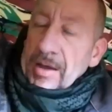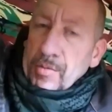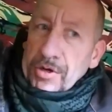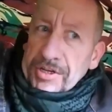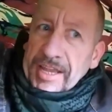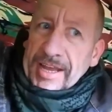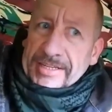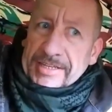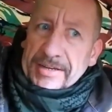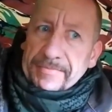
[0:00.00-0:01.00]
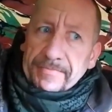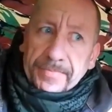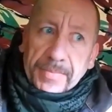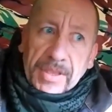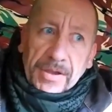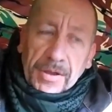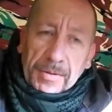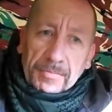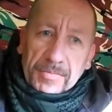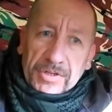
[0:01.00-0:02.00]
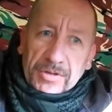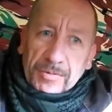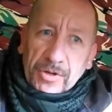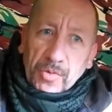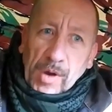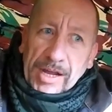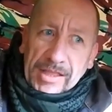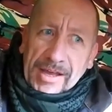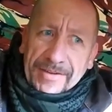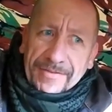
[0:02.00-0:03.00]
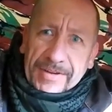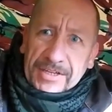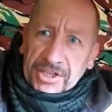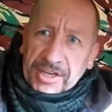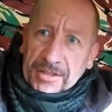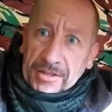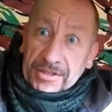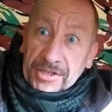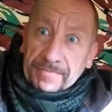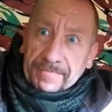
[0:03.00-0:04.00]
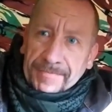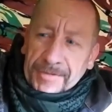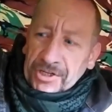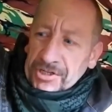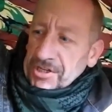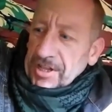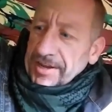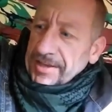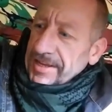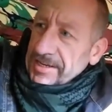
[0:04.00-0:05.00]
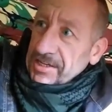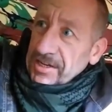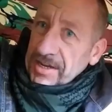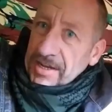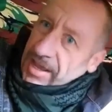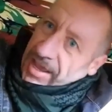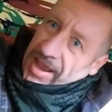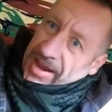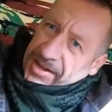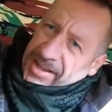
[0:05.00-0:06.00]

I would get some good wildlife stills just like this. And